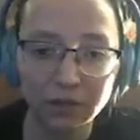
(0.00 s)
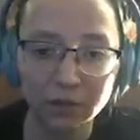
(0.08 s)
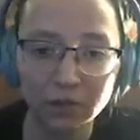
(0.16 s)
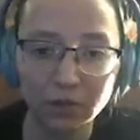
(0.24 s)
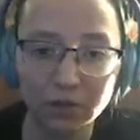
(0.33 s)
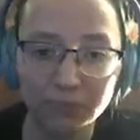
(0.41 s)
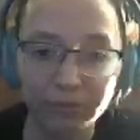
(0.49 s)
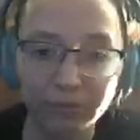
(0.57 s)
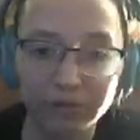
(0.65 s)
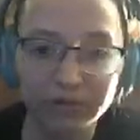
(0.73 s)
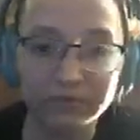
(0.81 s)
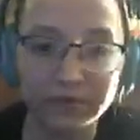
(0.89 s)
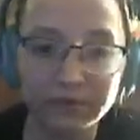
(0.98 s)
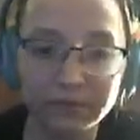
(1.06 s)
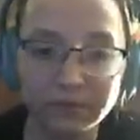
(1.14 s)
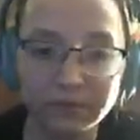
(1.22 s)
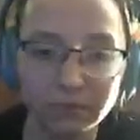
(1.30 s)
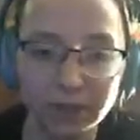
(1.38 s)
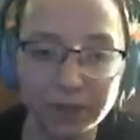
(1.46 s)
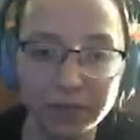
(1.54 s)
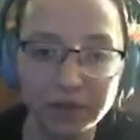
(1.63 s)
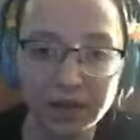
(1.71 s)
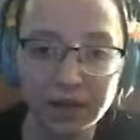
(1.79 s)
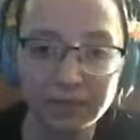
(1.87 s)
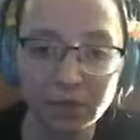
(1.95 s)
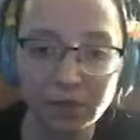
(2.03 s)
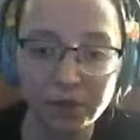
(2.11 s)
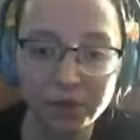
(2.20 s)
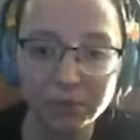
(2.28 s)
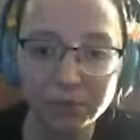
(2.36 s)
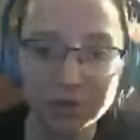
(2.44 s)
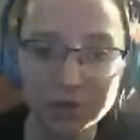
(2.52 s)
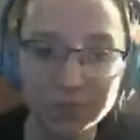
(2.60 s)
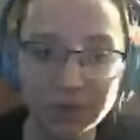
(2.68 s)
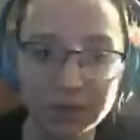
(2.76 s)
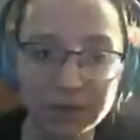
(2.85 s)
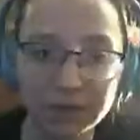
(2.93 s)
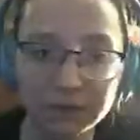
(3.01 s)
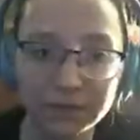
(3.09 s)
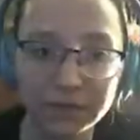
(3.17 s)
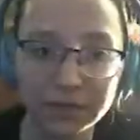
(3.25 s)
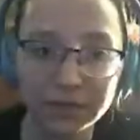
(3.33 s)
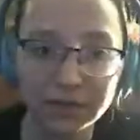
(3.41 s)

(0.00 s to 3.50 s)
Or are we one of them? Why do we have all their perspectives?